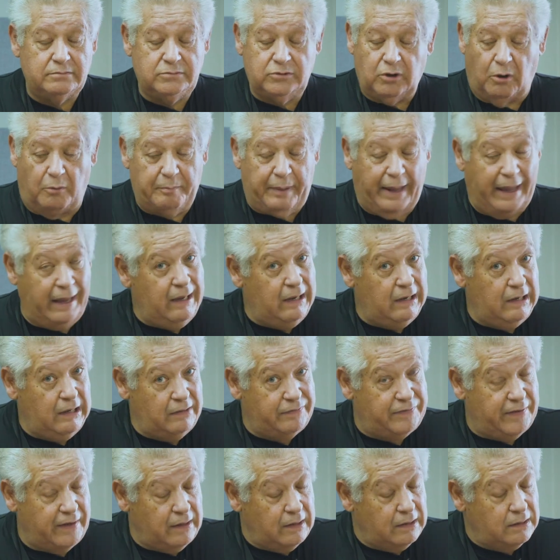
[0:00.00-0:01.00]
Don't pay
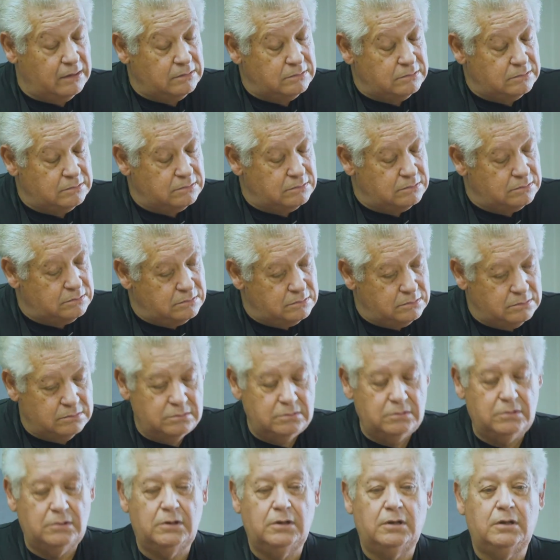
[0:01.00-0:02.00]
anything.
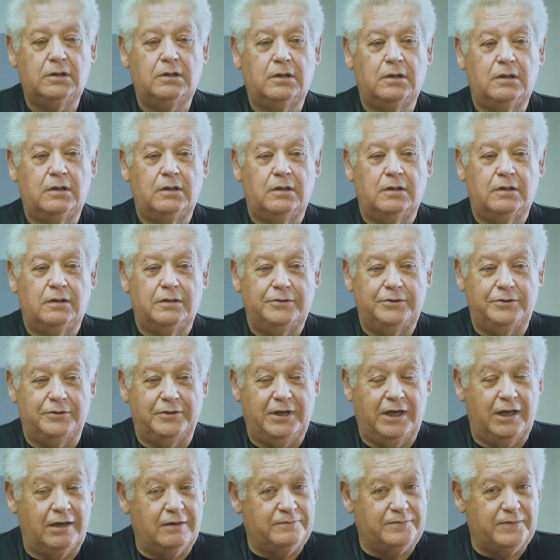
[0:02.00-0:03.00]
You can
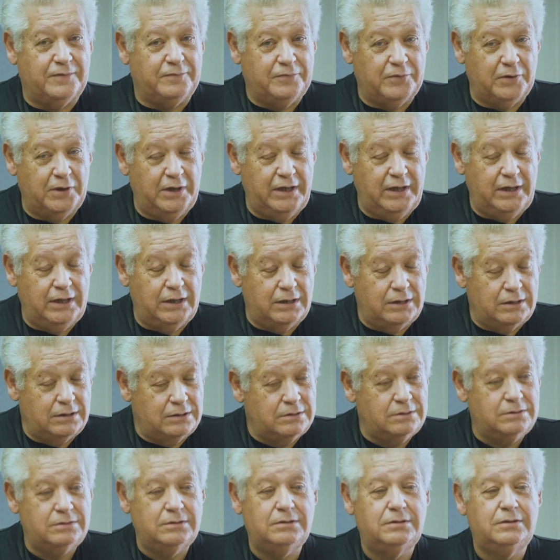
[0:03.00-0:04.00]
get it for free.
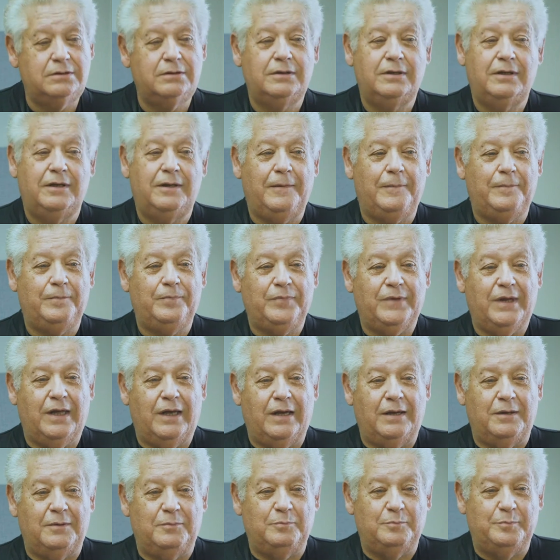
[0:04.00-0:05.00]

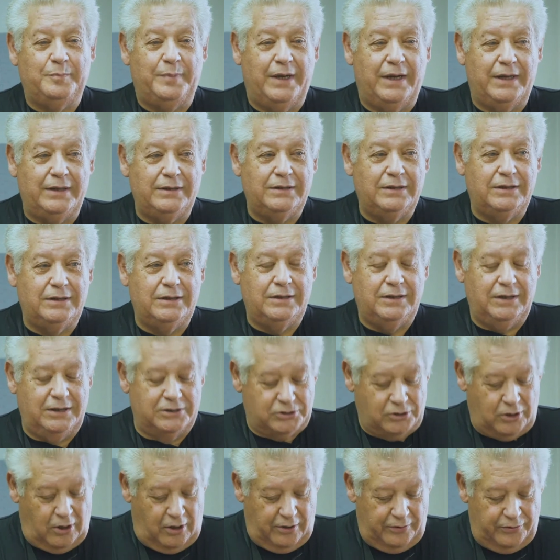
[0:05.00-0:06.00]
But it's
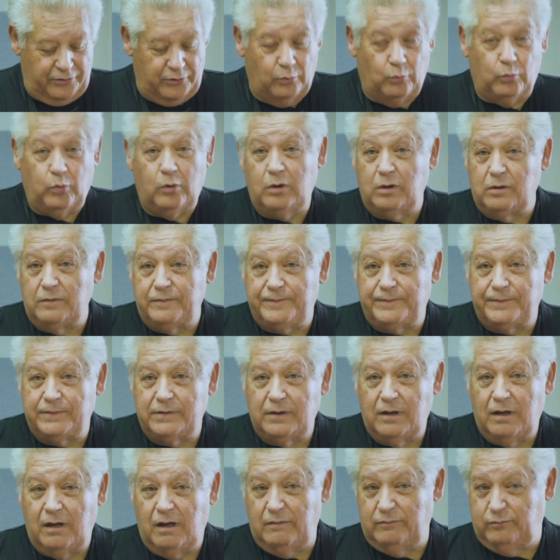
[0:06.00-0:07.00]
called The Wolf
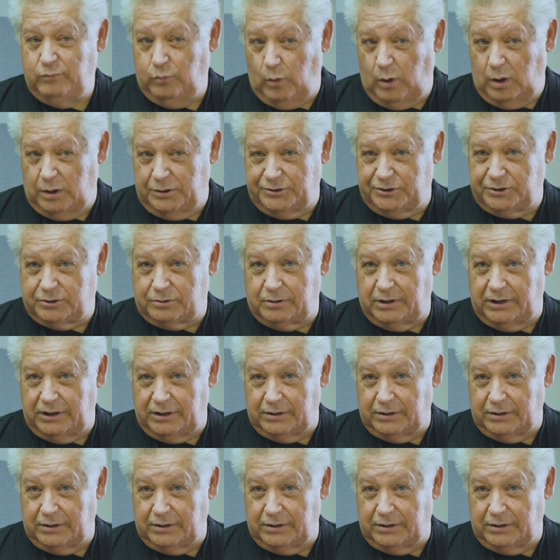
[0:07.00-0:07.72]
of Wall Street.